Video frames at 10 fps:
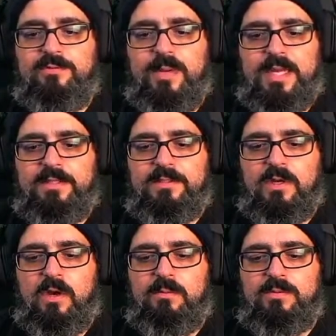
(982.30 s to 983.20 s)
back into
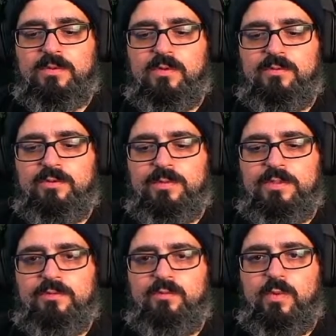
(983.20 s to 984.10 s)
cobblestone, which
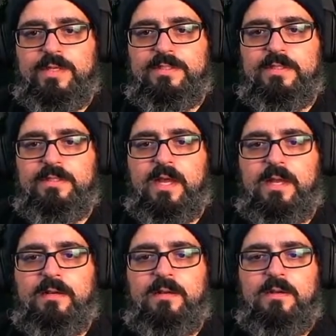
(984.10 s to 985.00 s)
means you wasted that